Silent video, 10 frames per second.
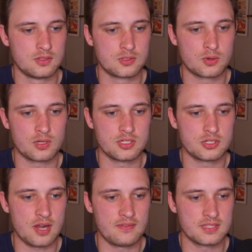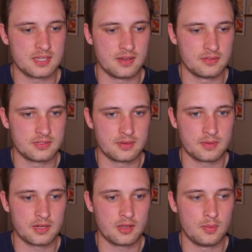Jordan Travis out, so I'm
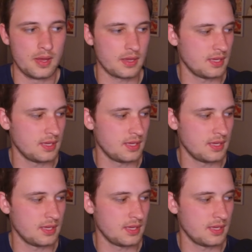going to go back